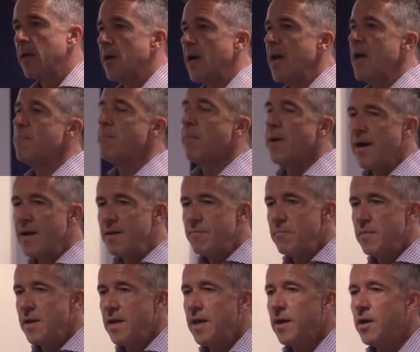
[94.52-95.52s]
It might
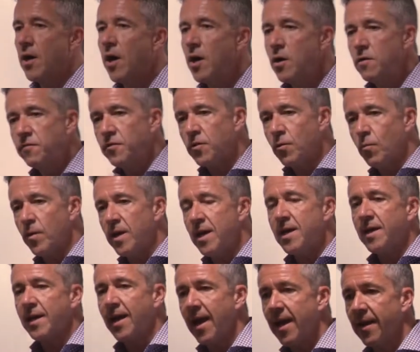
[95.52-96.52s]
mean over the
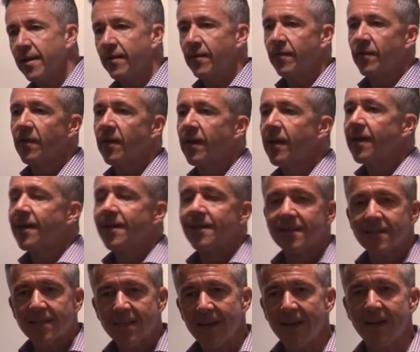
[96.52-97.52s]
weekend,
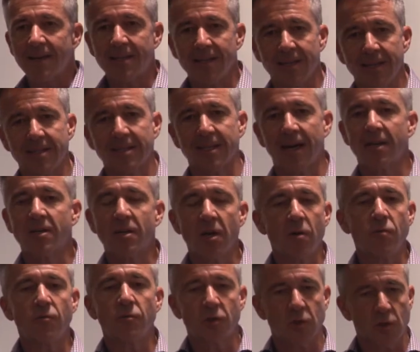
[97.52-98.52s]
Saturdays, I
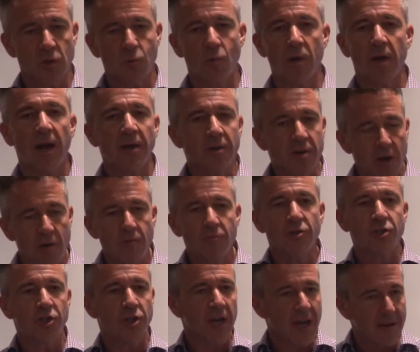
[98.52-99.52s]
don't, sw- I don't
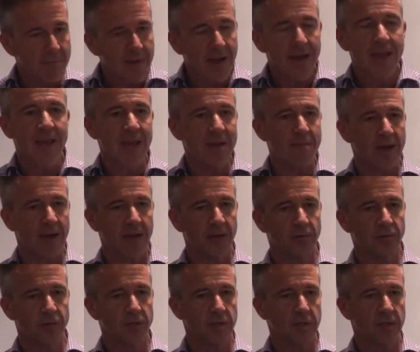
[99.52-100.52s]
check my
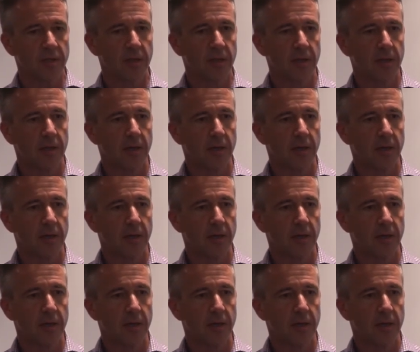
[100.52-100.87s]
emails.